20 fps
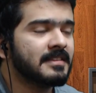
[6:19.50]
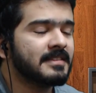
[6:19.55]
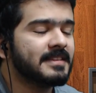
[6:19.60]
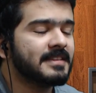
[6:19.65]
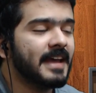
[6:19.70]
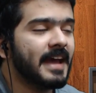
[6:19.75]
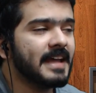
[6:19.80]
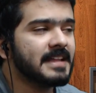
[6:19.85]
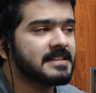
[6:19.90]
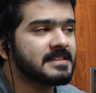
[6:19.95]

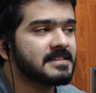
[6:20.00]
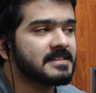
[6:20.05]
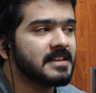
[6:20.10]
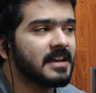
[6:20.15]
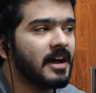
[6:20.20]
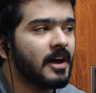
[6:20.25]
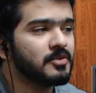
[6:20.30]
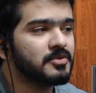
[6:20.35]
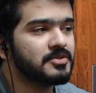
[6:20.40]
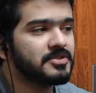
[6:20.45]

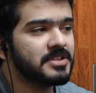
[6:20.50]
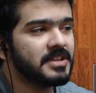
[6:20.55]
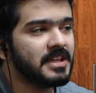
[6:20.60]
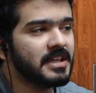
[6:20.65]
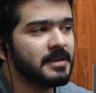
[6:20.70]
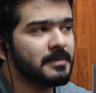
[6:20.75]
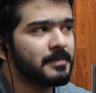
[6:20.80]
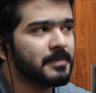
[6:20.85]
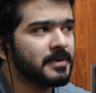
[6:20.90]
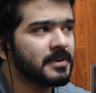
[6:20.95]
That's how
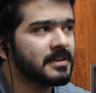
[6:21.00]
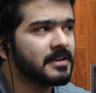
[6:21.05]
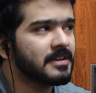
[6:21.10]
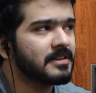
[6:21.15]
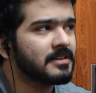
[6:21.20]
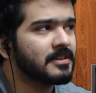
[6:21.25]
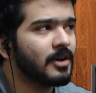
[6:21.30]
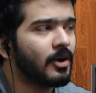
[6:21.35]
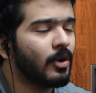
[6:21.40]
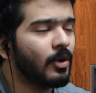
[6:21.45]
deep
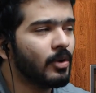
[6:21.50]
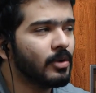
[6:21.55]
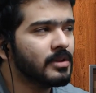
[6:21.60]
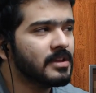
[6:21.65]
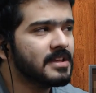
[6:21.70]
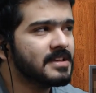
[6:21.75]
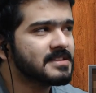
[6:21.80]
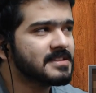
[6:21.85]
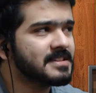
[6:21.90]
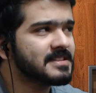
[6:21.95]
the hole
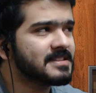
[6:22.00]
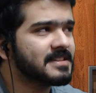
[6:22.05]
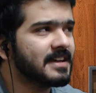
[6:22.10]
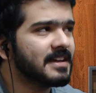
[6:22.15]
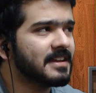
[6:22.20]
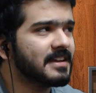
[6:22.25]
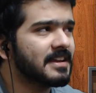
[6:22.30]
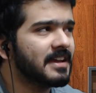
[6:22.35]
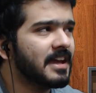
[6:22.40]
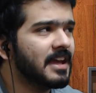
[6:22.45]
is
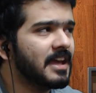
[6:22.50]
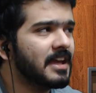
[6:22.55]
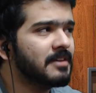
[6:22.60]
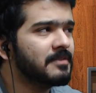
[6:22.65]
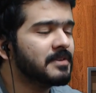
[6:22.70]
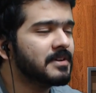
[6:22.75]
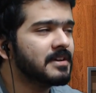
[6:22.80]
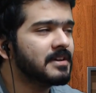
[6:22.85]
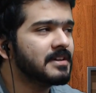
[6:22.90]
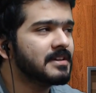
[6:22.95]
inside a
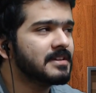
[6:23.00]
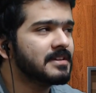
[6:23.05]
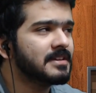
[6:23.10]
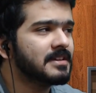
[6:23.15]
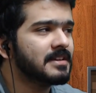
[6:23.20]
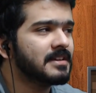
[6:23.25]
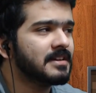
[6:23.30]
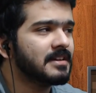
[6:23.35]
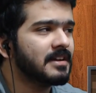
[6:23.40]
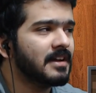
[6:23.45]
cave?
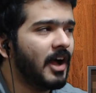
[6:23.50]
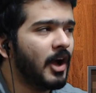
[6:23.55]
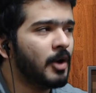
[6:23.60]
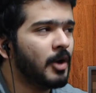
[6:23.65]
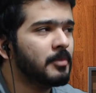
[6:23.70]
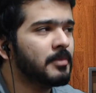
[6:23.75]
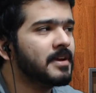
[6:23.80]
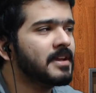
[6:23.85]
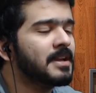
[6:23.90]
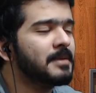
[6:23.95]
How
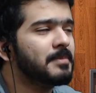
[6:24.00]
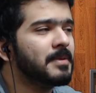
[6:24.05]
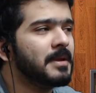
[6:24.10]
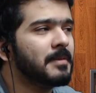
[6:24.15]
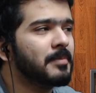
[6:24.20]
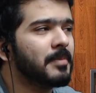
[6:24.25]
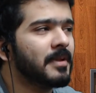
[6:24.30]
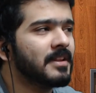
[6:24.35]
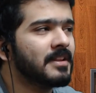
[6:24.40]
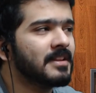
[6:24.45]
many
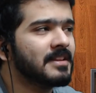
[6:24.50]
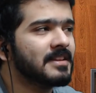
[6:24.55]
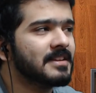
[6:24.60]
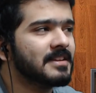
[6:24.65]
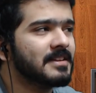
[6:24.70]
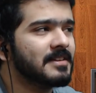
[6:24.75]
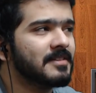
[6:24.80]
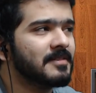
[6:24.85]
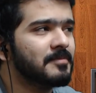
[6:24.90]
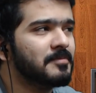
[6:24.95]
people
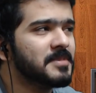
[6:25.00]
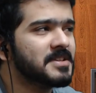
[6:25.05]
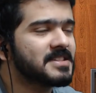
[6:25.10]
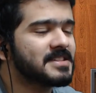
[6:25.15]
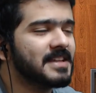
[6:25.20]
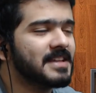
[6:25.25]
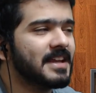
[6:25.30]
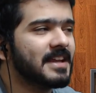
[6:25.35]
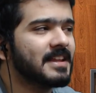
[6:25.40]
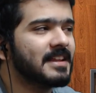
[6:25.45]

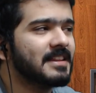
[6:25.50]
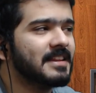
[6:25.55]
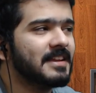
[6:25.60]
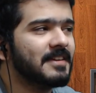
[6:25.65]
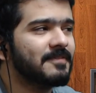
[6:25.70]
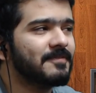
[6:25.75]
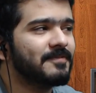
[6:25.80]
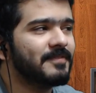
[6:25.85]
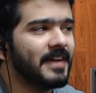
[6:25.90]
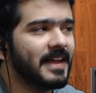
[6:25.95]
mistakenly
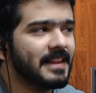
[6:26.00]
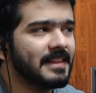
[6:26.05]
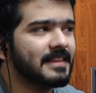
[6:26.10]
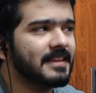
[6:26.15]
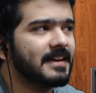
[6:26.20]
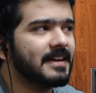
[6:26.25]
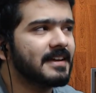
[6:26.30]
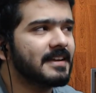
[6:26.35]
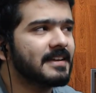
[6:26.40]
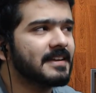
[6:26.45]
fell
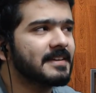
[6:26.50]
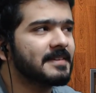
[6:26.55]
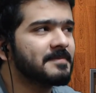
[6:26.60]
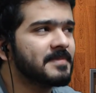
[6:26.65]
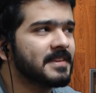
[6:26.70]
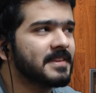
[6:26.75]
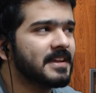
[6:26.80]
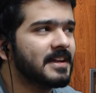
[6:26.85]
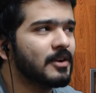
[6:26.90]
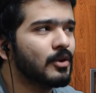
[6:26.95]
there
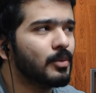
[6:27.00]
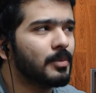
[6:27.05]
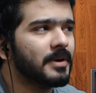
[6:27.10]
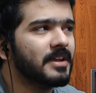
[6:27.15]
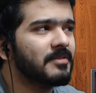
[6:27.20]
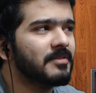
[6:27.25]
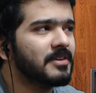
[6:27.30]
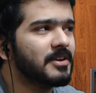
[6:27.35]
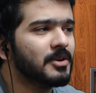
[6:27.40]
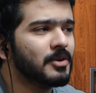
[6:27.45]
and nobody
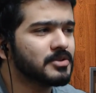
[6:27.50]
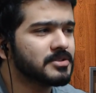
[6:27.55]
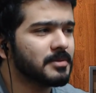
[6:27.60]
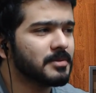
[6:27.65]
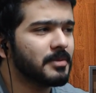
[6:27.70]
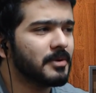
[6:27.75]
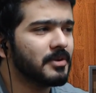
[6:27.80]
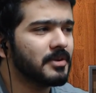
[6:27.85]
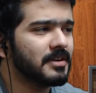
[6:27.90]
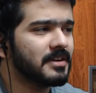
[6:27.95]
even knows
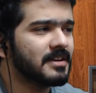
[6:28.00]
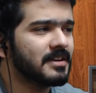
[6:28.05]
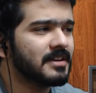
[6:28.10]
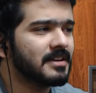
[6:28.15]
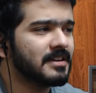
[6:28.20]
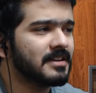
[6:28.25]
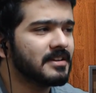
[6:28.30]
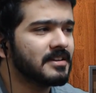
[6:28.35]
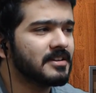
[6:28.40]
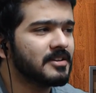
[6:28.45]
about it?
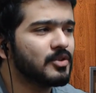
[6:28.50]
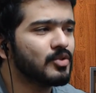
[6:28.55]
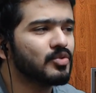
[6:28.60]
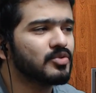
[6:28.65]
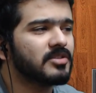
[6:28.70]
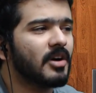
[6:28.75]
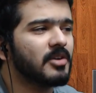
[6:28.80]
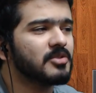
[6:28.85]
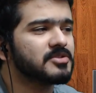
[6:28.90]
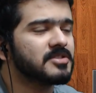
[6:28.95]

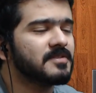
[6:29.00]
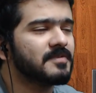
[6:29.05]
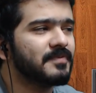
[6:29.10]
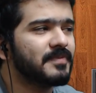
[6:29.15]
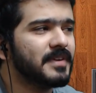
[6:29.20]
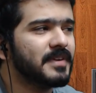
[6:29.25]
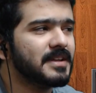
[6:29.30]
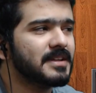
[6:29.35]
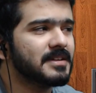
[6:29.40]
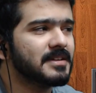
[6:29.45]
2,000
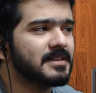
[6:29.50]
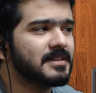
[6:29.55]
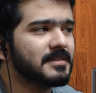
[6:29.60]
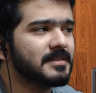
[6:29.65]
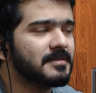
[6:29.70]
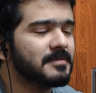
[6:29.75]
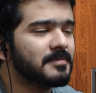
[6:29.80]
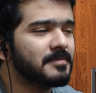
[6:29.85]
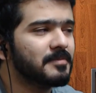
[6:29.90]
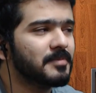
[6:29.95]
feet
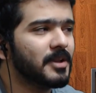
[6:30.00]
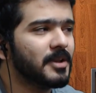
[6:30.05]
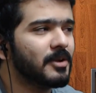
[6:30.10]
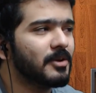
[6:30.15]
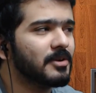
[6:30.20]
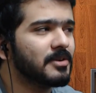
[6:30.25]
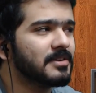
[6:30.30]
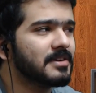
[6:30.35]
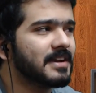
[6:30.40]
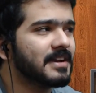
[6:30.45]

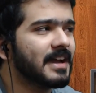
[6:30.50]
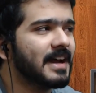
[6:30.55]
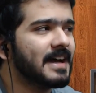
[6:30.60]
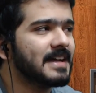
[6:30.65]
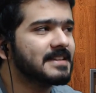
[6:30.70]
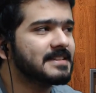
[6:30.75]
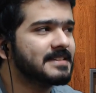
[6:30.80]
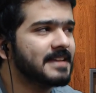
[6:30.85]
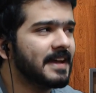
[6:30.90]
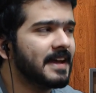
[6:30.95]
below.
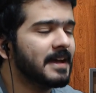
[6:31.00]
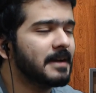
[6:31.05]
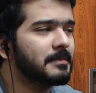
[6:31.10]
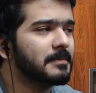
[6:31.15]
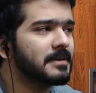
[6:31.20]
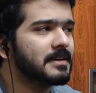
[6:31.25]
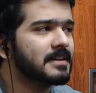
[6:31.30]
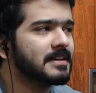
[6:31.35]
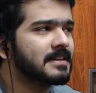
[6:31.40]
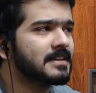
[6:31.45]
God damn.